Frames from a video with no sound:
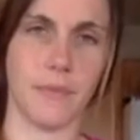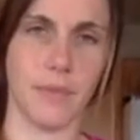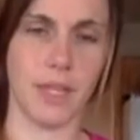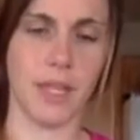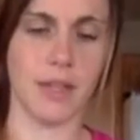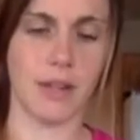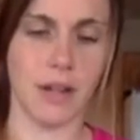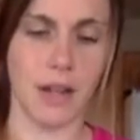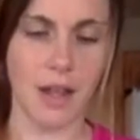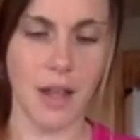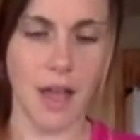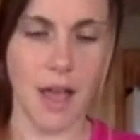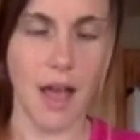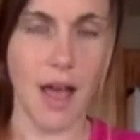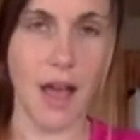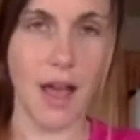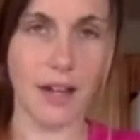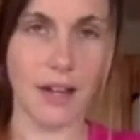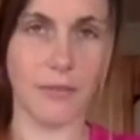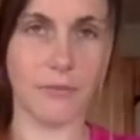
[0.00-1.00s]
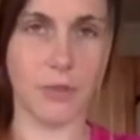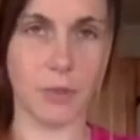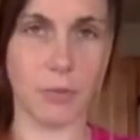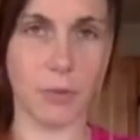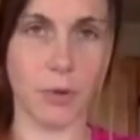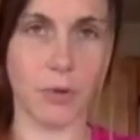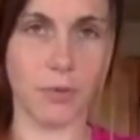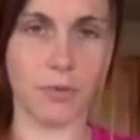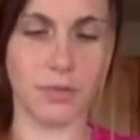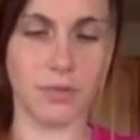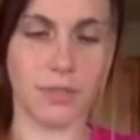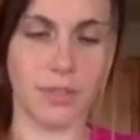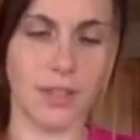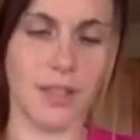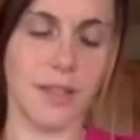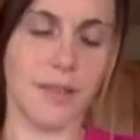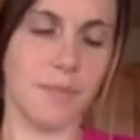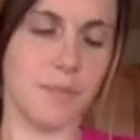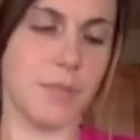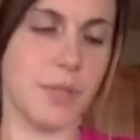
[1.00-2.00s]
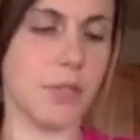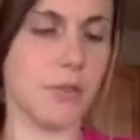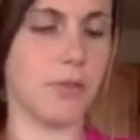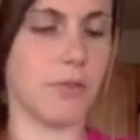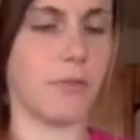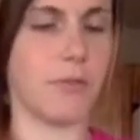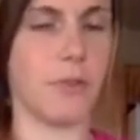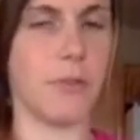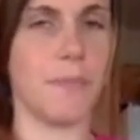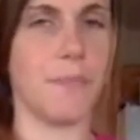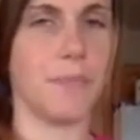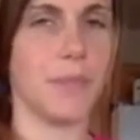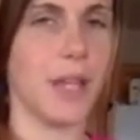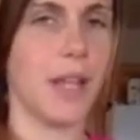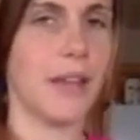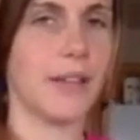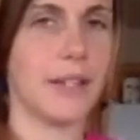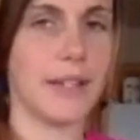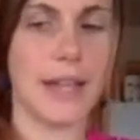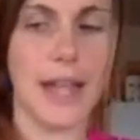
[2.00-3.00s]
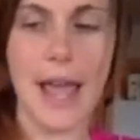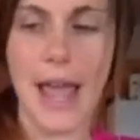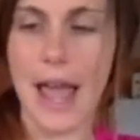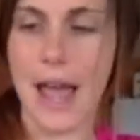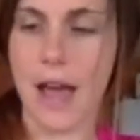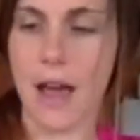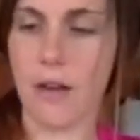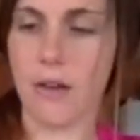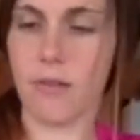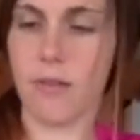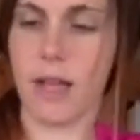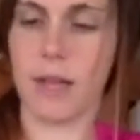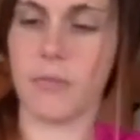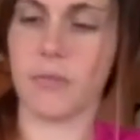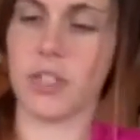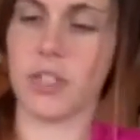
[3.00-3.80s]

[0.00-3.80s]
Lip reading: Good, enough to roll. Beautiful. Now, I'm